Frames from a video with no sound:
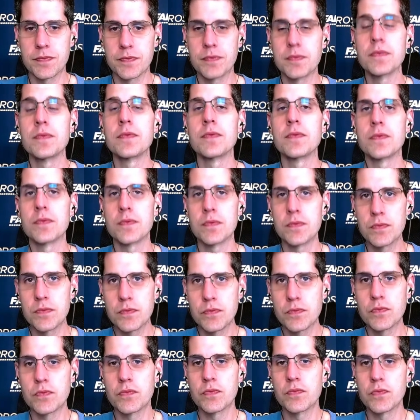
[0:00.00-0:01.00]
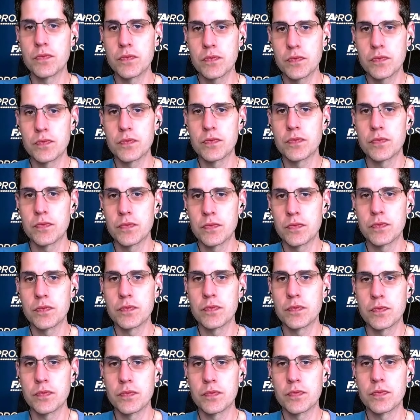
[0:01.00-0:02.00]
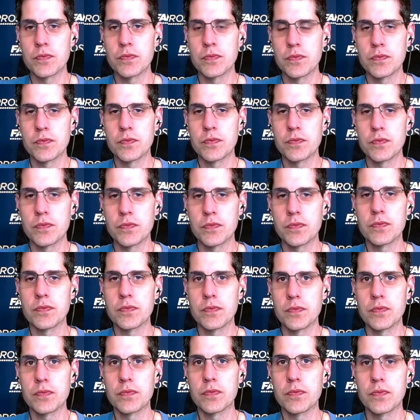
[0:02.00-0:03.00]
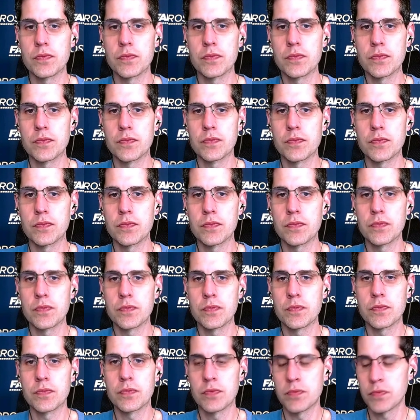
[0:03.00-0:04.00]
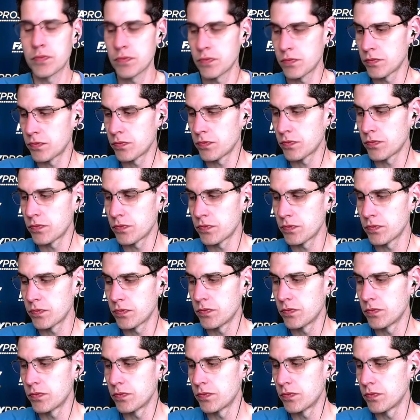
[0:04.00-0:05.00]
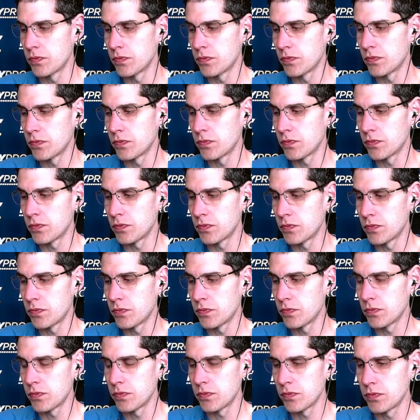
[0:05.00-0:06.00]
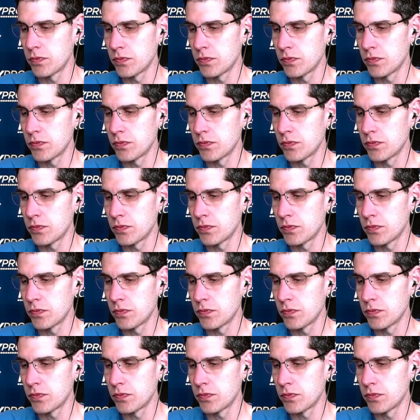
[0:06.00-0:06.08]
No words are spoken by the person on screen.